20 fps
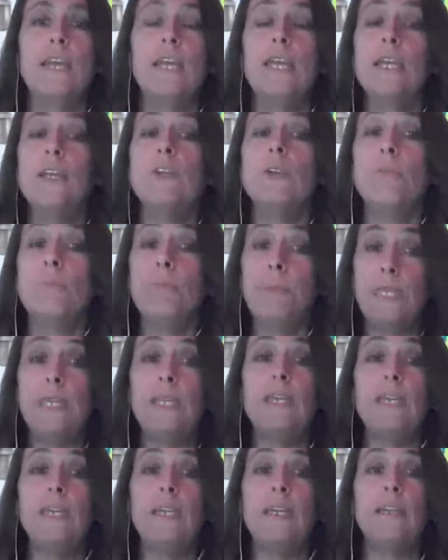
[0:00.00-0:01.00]
it'll
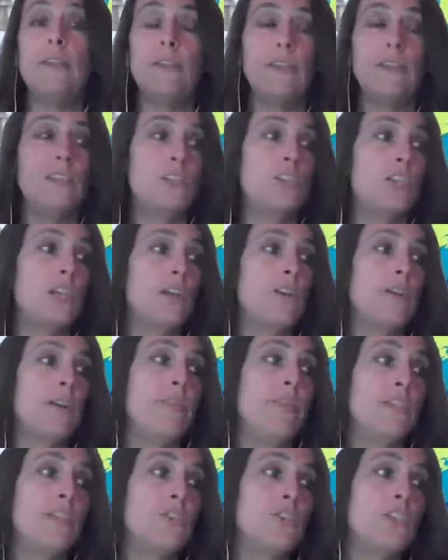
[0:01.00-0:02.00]
be this year.
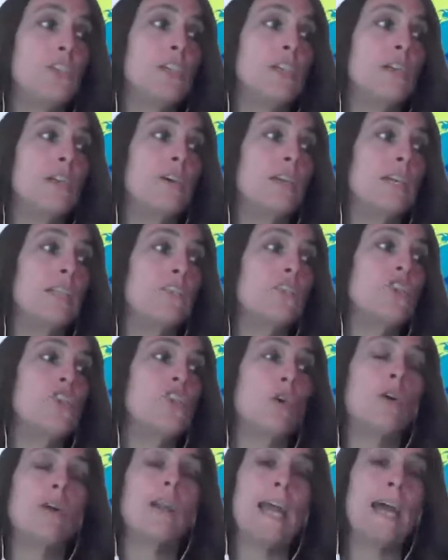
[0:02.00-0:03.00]
And this year it's
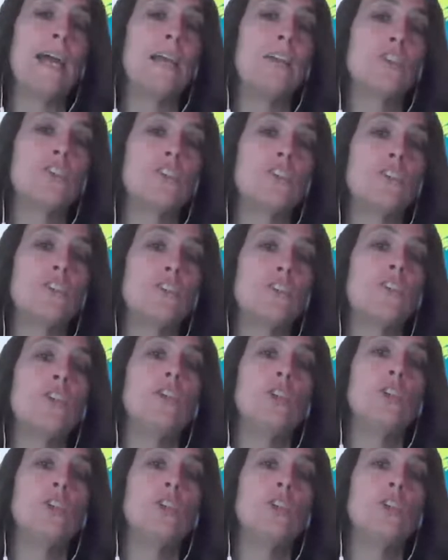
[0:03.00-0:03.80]
your actions,